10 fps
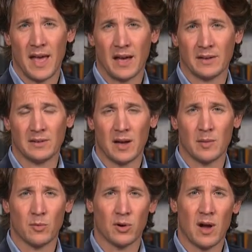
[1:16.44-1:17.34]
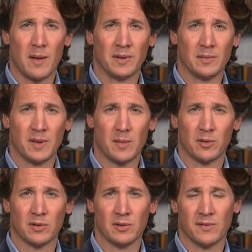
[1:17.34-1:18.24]
and more common in
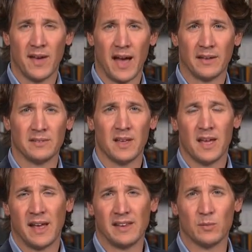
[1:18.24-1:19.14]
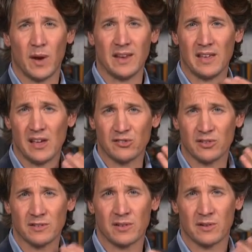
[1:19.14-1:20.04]
people who have had any
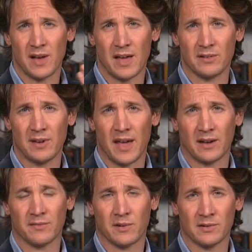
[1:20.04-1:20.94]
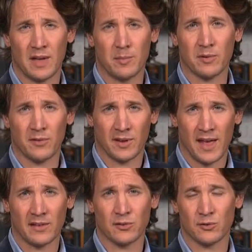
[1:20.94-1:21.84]
radiation to their head or neck, for example, for
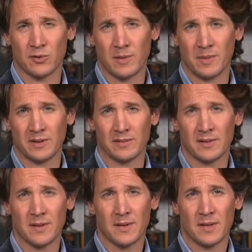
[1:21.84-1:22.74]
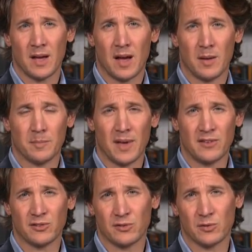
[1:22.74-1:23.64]
cancer treatment,
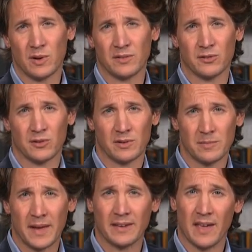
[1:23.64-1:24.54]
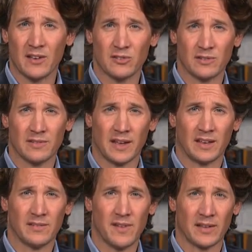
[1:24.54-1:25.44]
patients who are on certain medications that
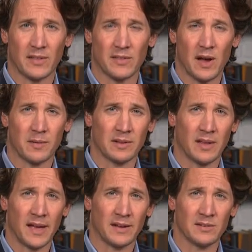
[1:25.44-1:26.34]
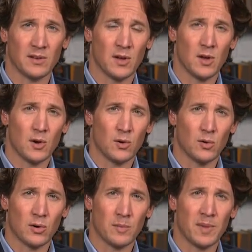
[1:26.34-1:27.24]
can affect the thyroid gland,
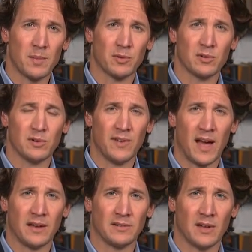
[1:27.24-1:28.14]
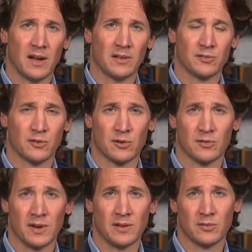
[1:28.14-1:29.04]
or people who have had
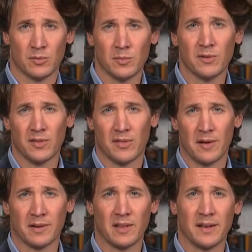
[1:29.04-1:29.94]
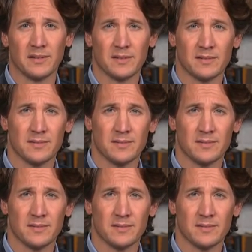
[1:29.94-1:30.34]
surgery to remove the thyroid gland.